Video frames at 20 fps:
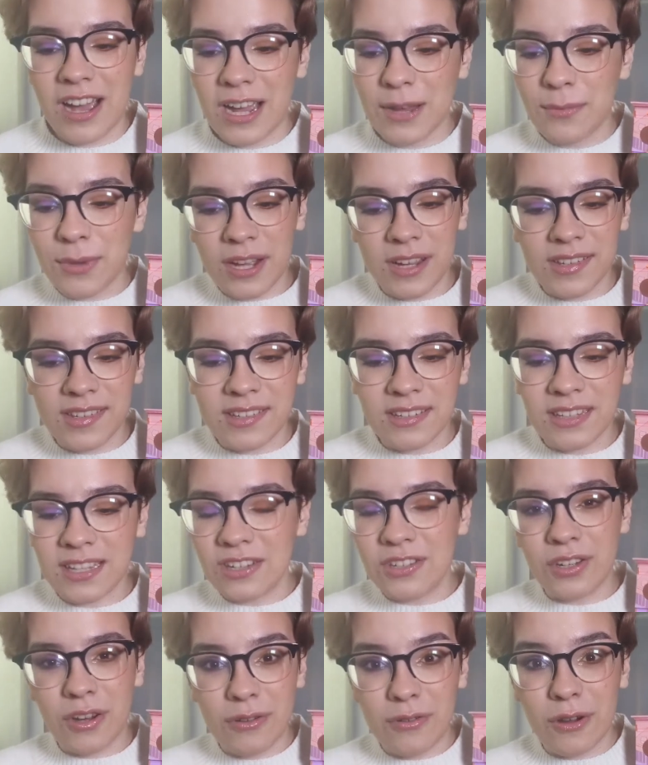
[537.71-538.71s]
I
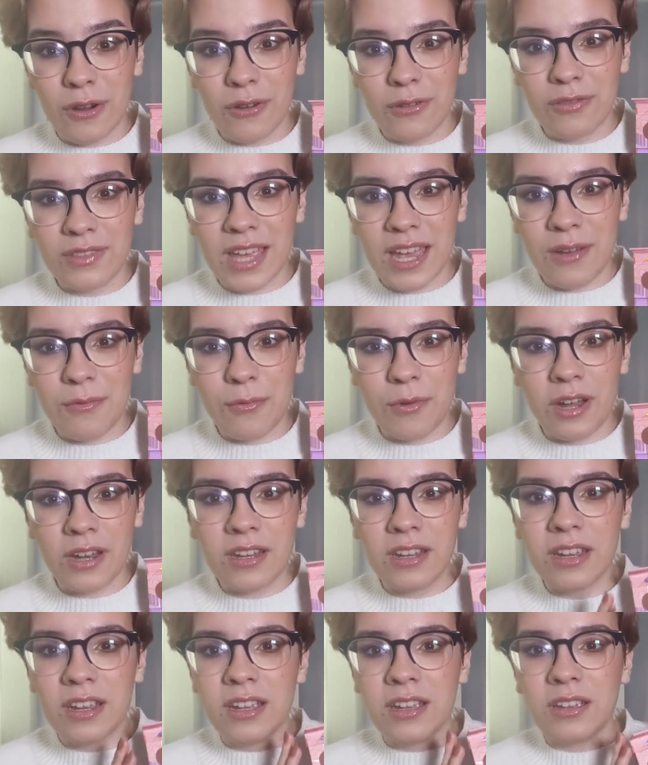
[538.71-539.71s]
personally don't own that
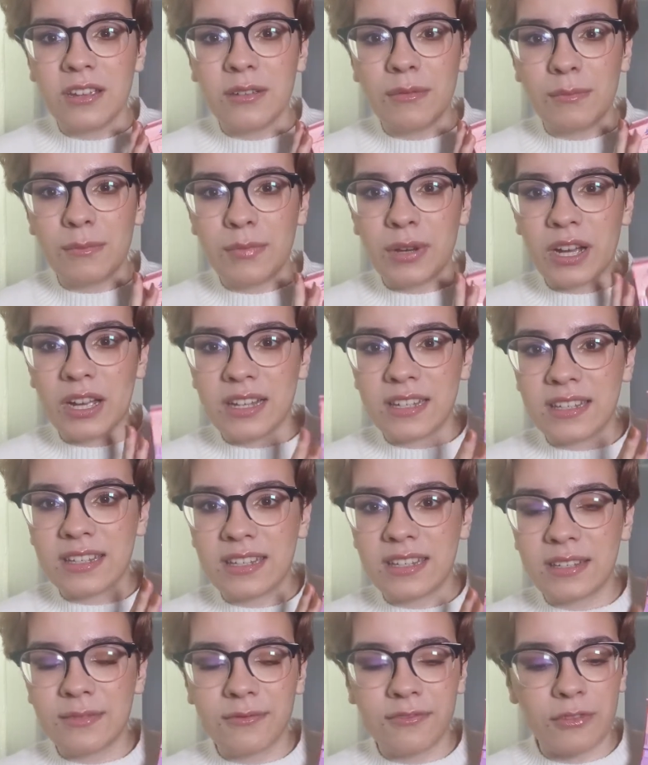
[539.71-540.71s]
one,
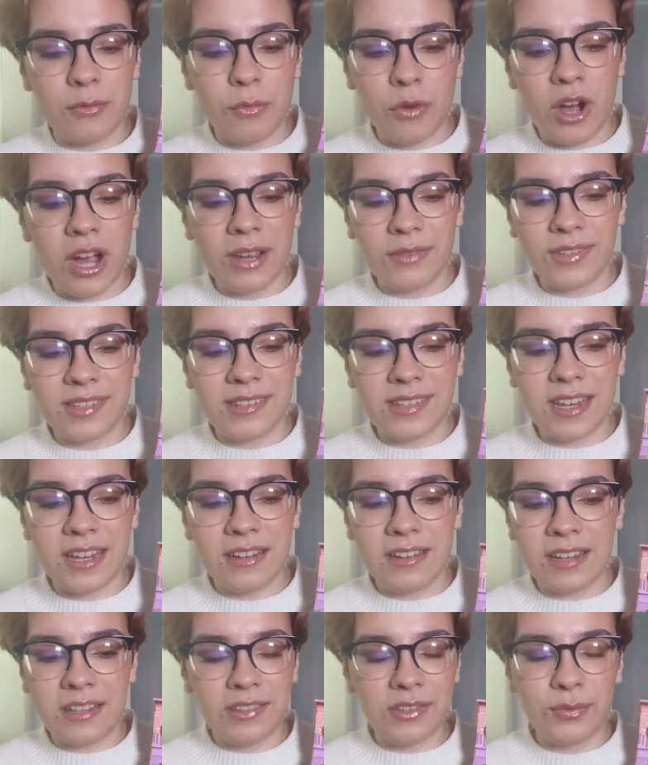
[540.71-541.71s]
but from what I've
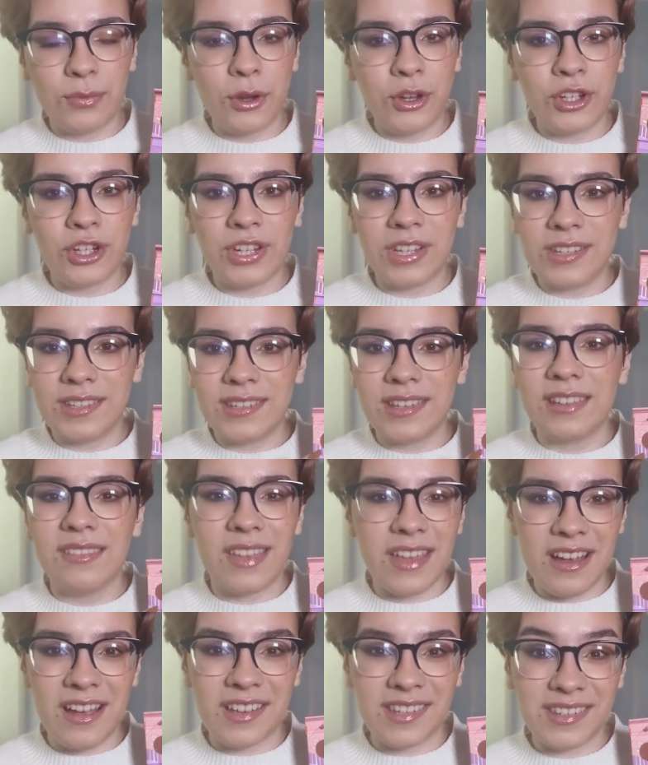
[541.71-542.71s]
seen in swatches,
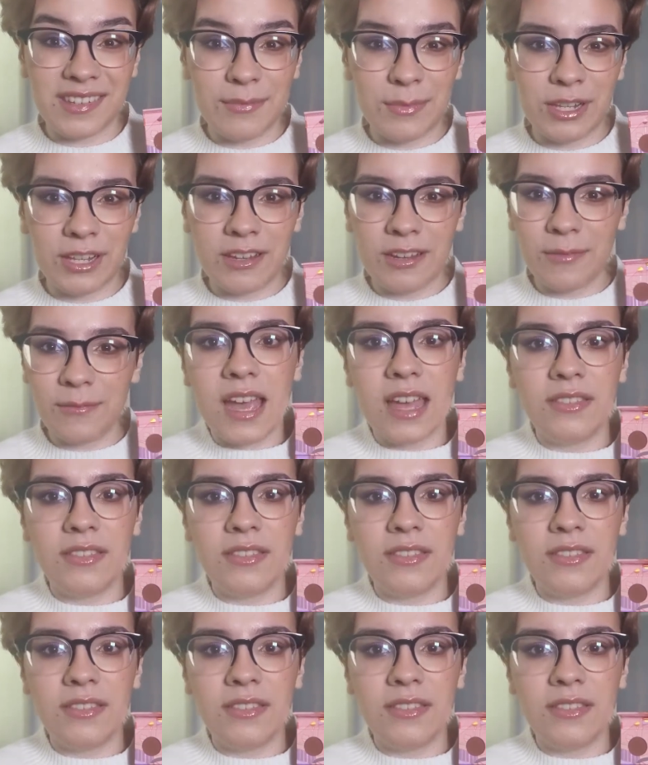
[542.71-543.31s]
they are similar.